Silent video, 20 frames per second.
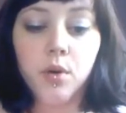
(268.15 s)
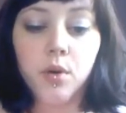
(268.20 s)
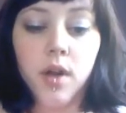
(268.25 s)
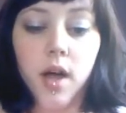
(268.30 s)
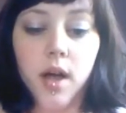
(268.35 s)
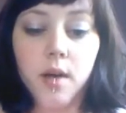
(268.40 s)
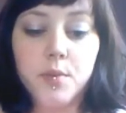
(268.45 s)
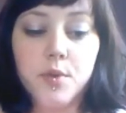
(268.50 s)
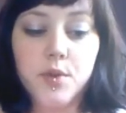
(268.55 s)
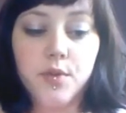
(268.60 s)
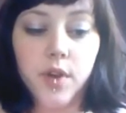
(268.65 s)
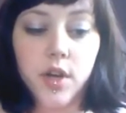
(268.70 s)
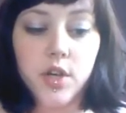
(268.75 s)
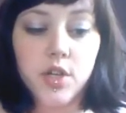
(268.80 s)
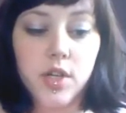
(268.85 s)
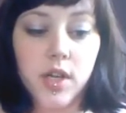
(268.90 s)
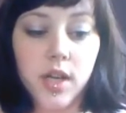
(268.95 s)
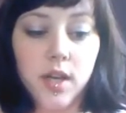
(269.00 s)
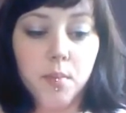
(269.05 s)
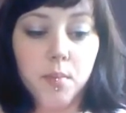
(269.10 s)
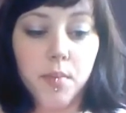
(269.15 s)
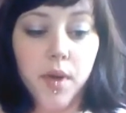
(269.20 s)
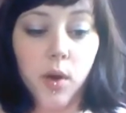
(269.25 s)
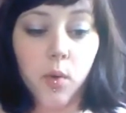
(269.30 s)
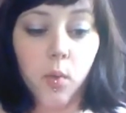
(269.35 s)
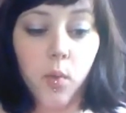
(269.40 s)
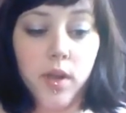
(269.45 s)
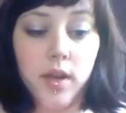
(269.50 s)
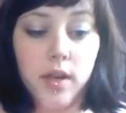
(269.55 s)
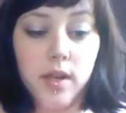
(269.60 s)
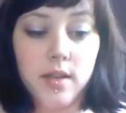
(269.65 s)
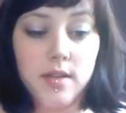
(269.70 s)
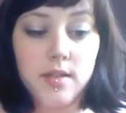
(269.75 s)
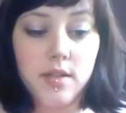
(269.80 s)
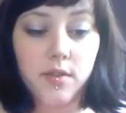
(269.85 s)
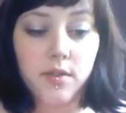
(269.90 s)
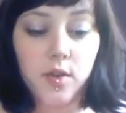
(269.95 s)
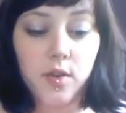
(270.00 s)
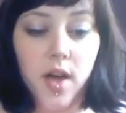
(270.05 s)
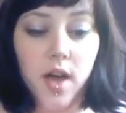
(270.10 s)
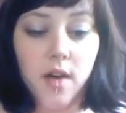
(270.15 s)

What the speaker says: own observation can bear witness of her